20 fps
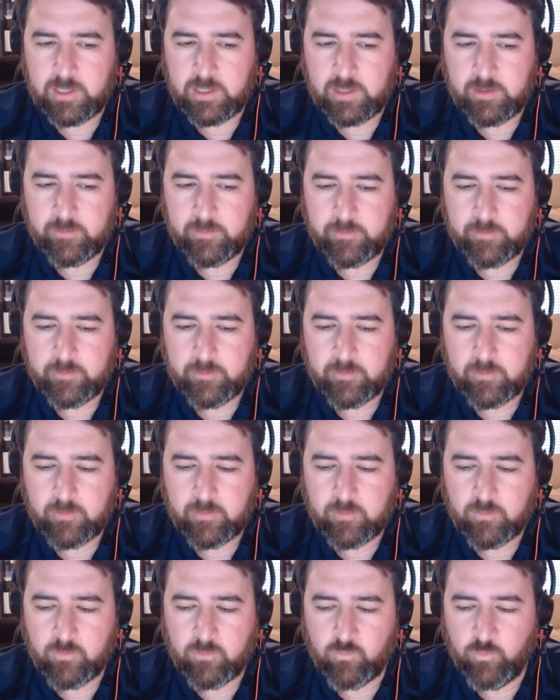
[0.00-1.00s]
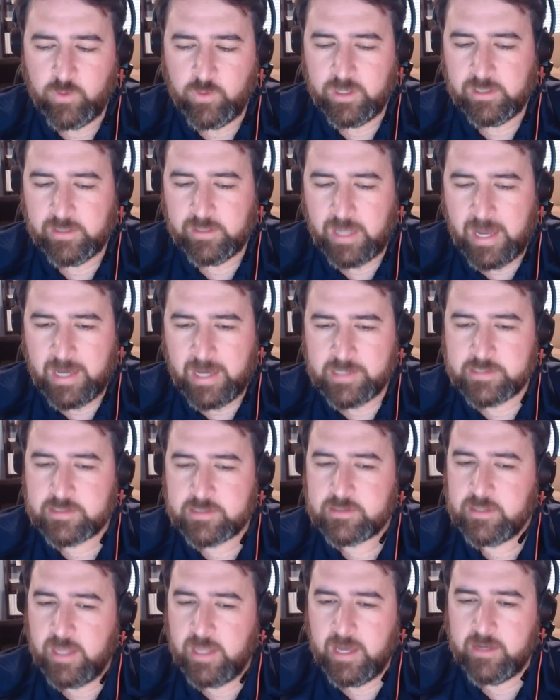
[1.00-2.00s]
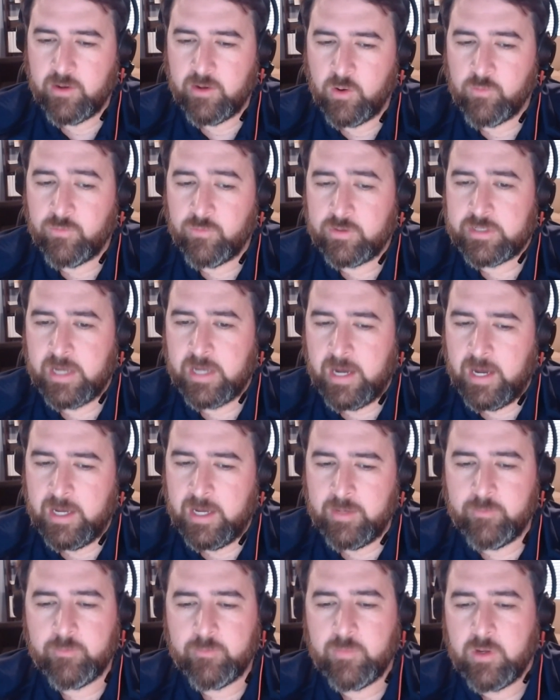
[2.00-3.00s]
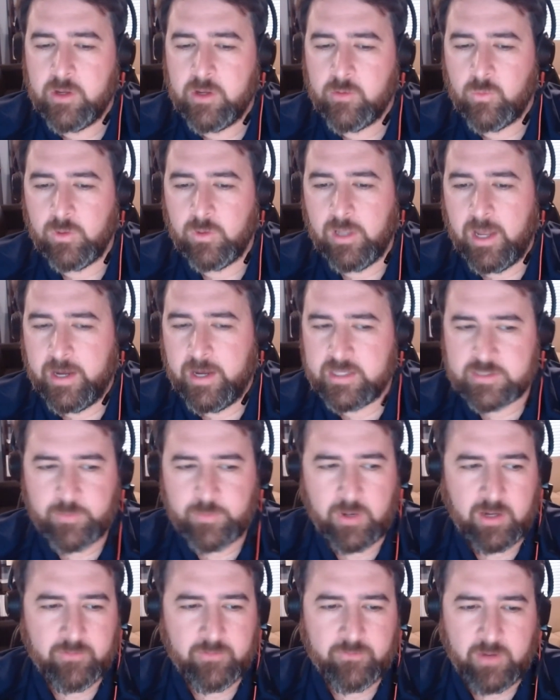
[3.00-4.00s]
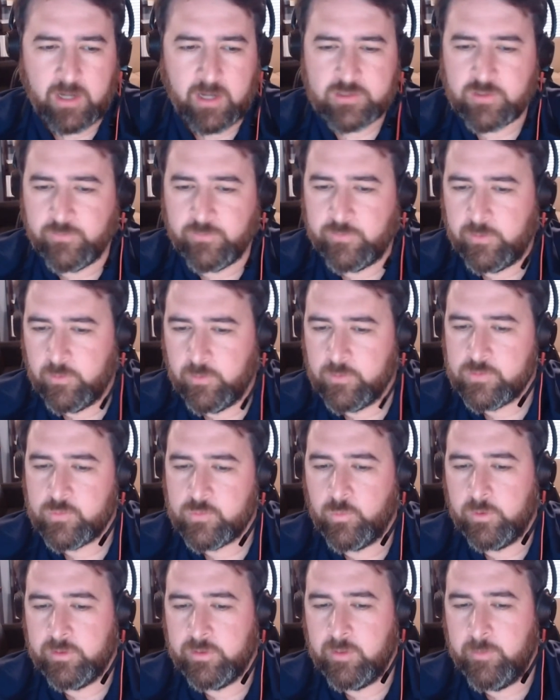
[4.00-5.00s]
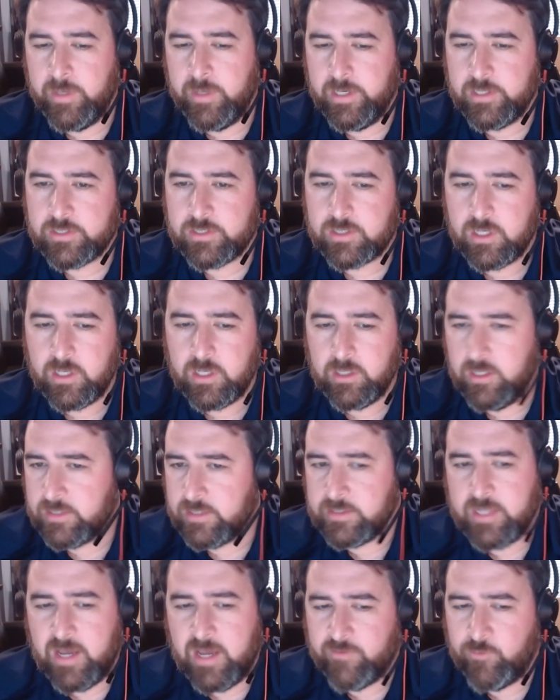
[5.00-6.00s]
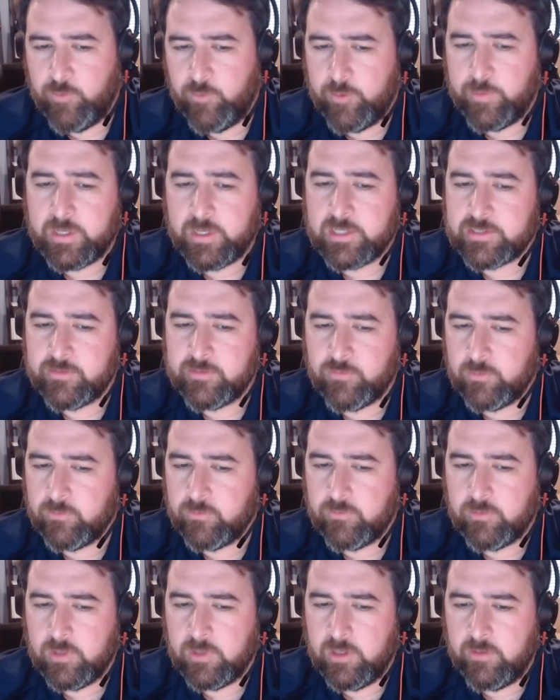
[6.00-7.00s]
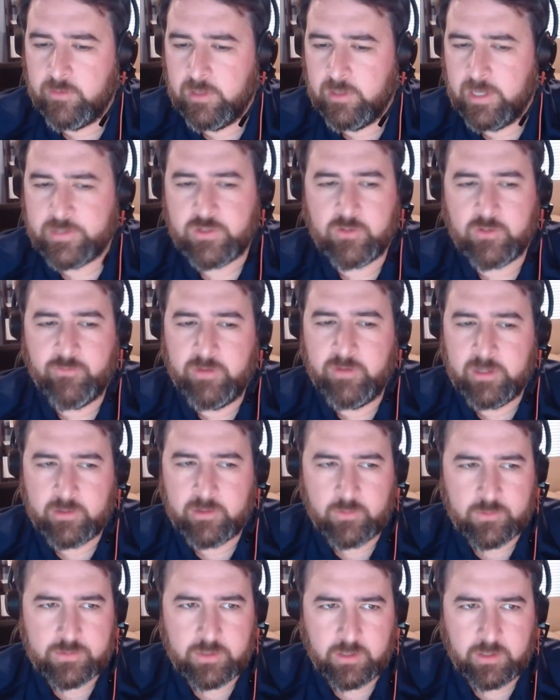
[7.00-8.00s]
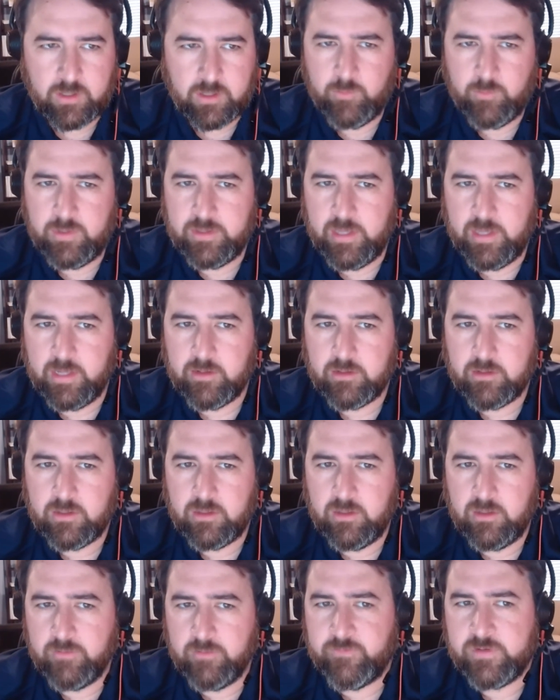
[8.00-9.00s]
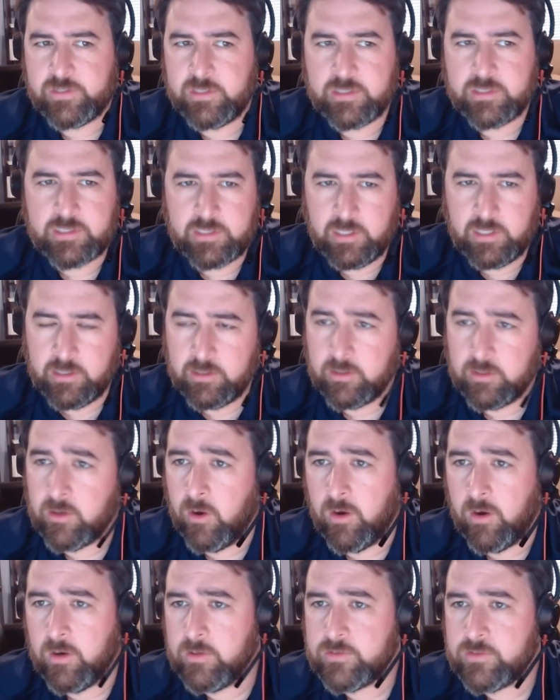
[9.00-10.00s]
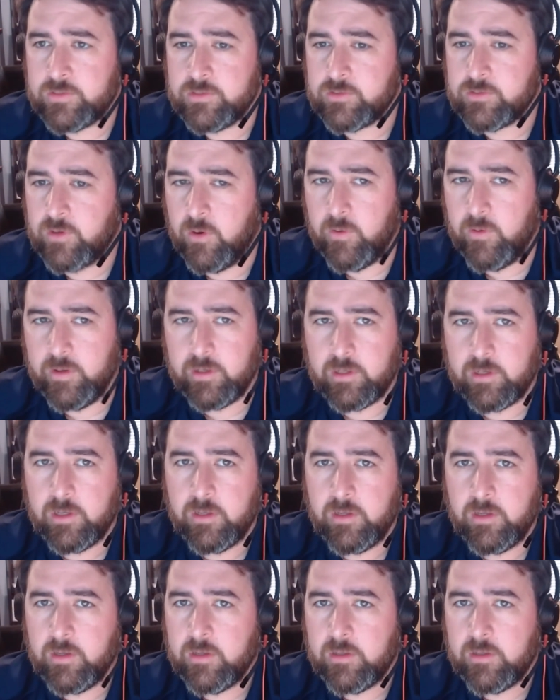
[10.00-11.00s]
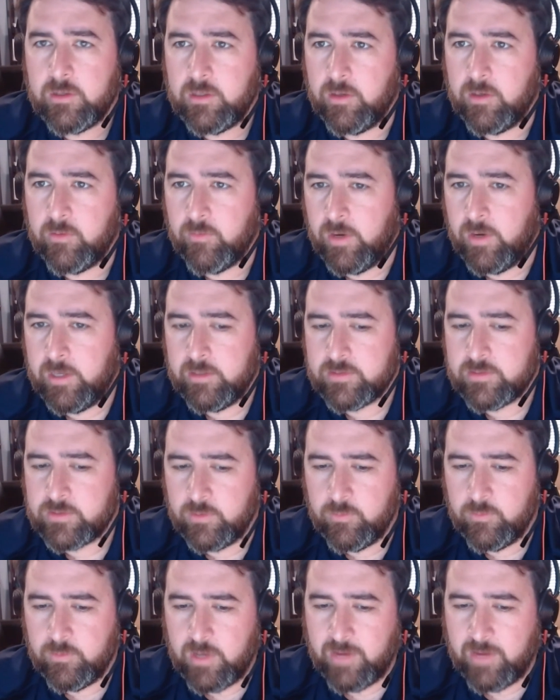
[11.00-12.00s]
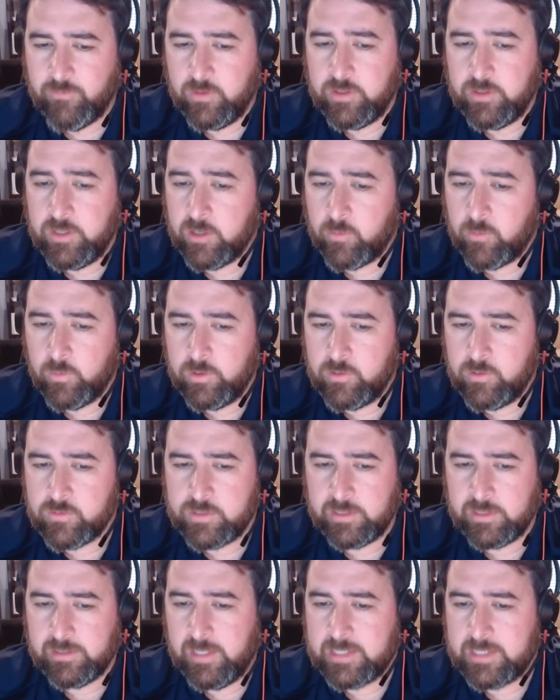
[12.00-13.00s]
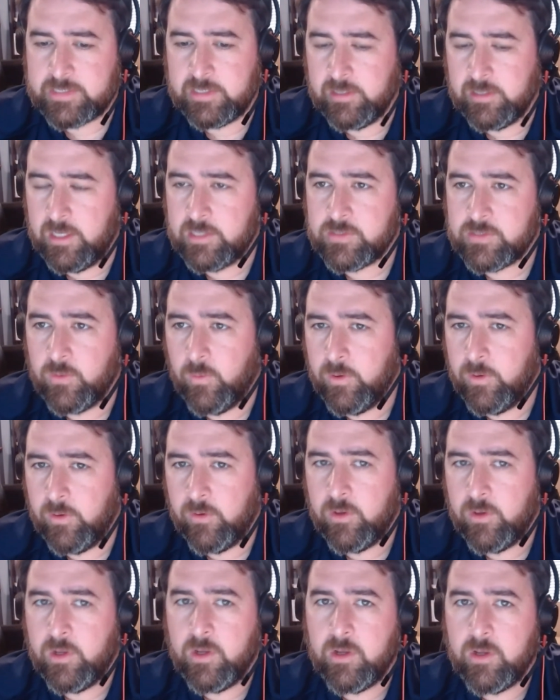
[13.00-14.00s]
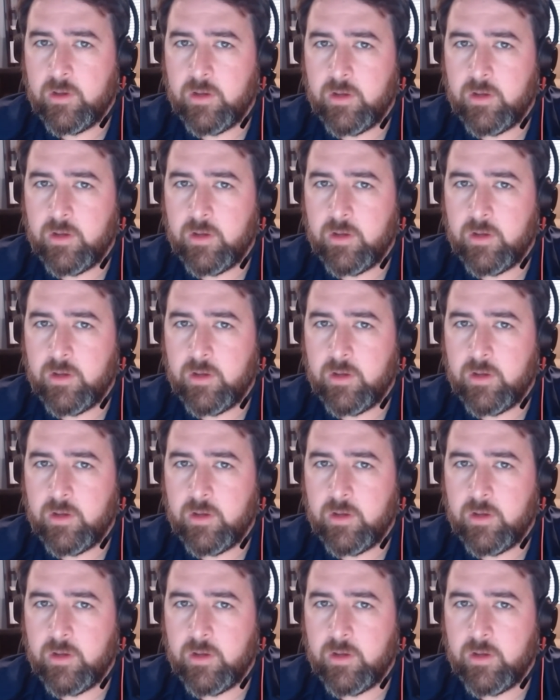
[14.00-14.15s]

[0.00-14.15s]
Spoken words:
um, realize that over time, reliance upon fossil fuels will diminish. It doesn't have to be because of electric vehicles. It could be that the efficiency in cars is growing, right? So every year we're using less and less oil.